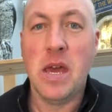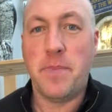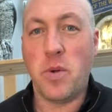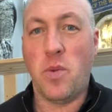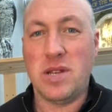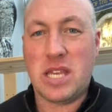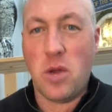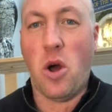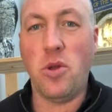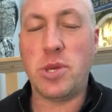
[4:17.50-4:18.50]
but we want
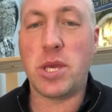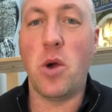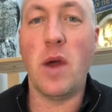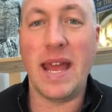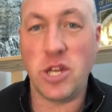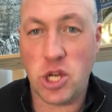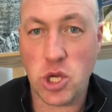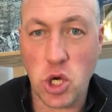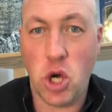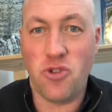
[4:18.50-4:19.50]
to also
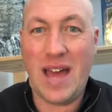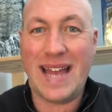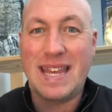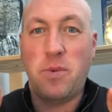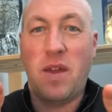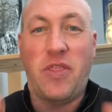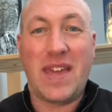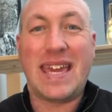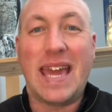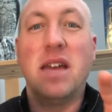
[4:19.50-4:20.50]
ensure that we're
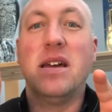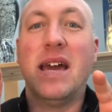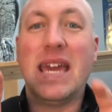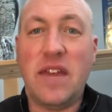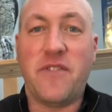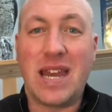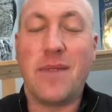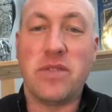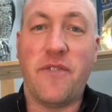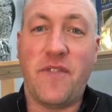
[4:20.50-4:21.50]
thinking evenly
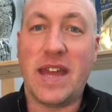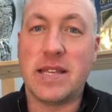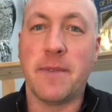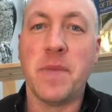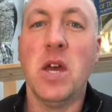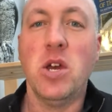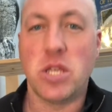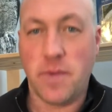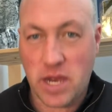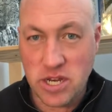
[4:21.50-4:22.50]
with the feet.
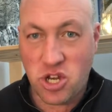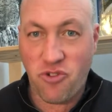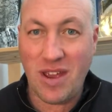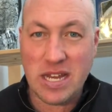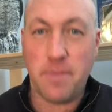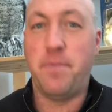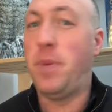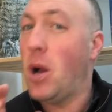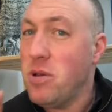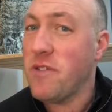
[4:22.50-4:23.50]
So we're going to treat
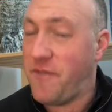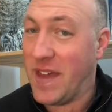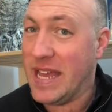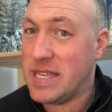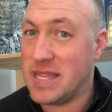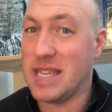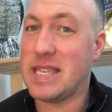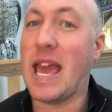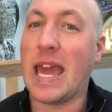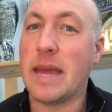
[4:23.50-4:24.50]
both feet the
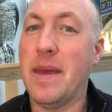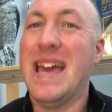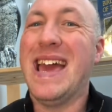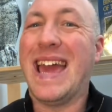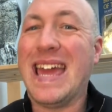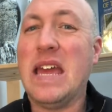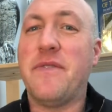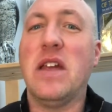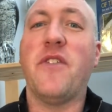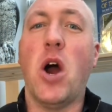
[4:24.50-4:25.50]
same,
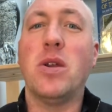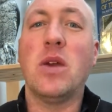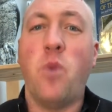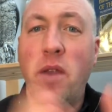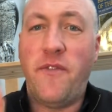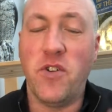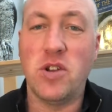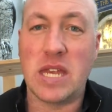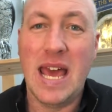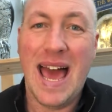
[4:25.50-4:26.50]
even if only one
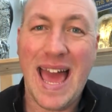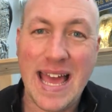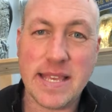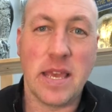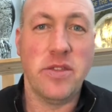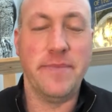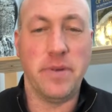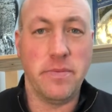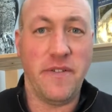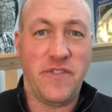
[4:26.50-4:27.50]
foot has the
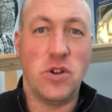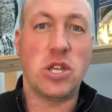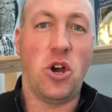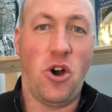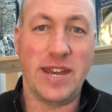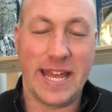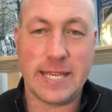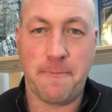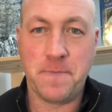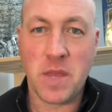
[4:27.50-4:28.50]
bumblefoot on it.